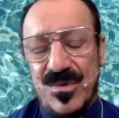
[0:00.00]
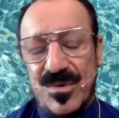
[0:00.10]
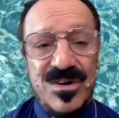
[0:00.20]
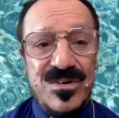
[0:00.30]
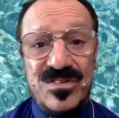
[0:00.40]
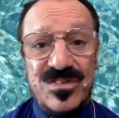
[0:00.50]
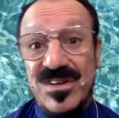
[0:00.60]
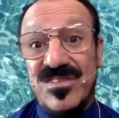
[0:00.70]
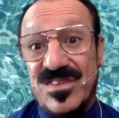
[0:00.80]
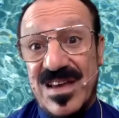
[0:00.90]
Or you
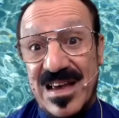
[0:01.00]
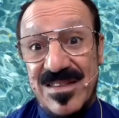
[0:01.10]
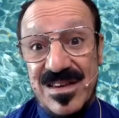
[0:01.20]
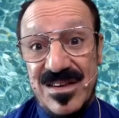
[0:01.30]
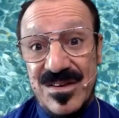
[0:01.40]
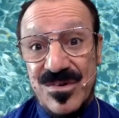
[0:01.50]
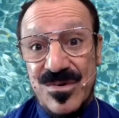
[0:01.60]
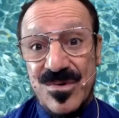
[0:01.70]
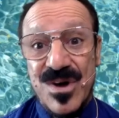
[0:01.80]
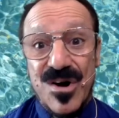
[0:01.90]
shouldn't say that
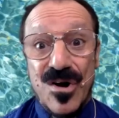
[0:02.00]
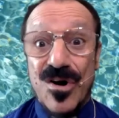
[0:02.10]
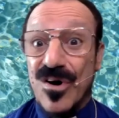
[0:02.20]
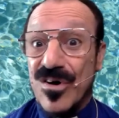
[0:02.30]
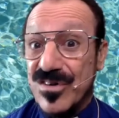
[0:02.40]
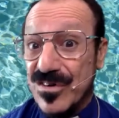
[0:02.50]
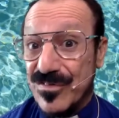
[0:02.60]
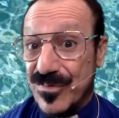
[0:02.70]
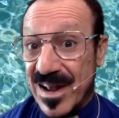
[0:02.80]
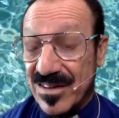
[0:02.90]
you heard your
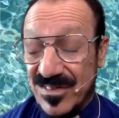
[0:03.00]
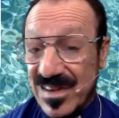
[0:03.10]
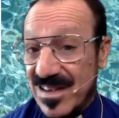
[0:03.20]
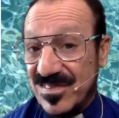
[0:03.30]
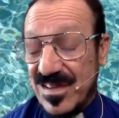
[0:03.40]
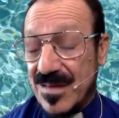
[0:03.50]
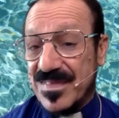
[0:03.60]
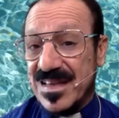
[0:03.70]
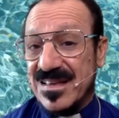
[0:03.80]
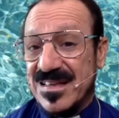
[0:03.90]
friend say
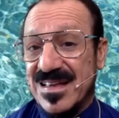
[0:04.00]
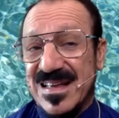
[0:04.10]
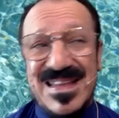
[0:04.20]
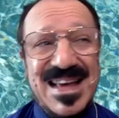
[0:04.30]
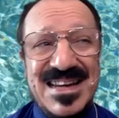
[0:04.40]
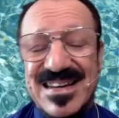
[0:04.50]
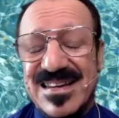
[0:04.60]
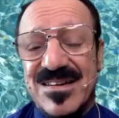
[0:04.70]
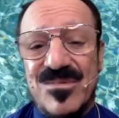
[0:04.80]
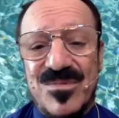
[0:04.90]
something that he
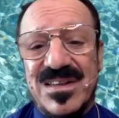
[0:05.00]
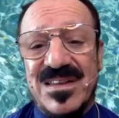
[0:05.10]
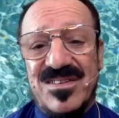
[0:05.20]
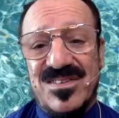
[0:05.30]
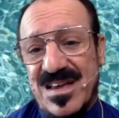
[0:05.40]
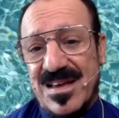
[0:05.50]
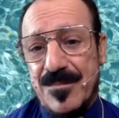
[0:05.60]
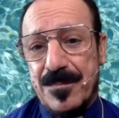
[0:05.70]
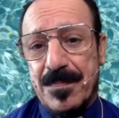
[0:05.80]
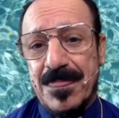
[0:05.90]
didn't really say.
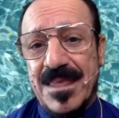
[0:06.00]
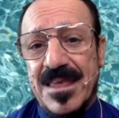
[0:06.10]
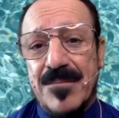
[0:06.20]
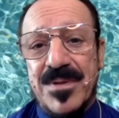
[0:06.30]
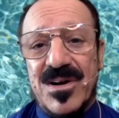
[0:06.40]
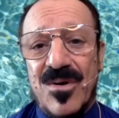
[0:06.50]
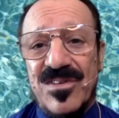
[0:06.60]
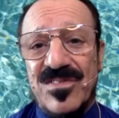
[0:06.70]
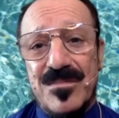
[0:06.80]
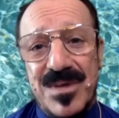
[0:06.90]
But A
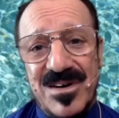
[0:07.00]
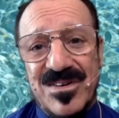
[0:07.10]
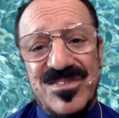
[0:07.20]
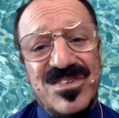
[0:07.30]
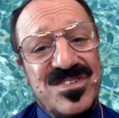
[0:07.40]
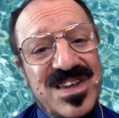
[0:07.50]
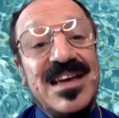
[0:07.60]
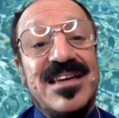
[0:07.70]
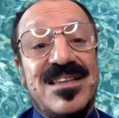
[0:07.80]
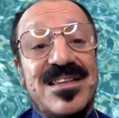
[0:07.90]
Course in Miracles is
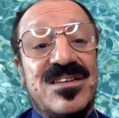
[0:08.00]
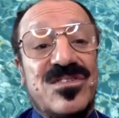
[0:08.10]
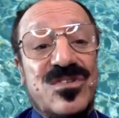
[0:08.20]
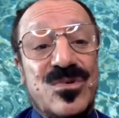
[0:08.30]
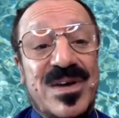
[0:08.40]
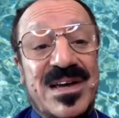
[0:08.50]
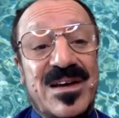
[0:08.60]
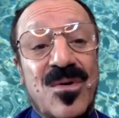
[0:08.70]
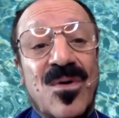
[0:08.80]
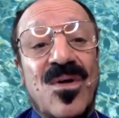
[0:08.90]
taking this to a
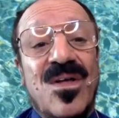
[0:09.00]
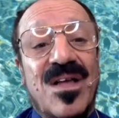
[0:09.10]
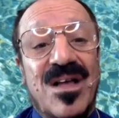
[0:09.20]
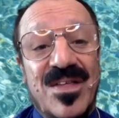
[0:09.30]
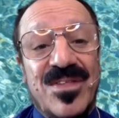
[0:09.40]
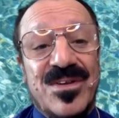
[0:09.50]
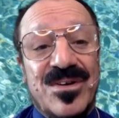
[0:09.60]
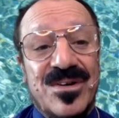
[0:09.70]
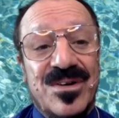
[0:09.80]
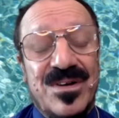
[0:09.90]
whole
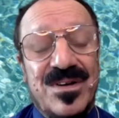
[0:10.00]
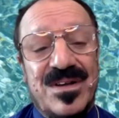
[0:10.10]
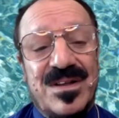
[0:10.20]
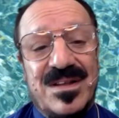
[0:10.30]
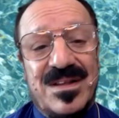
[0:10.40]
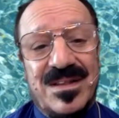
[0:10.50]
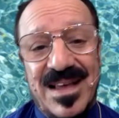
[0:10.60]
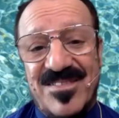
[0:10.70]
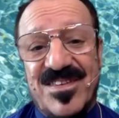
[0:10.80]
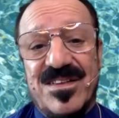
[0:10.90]
other
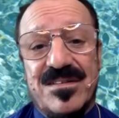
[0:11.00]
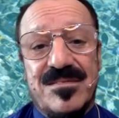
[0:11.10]
level.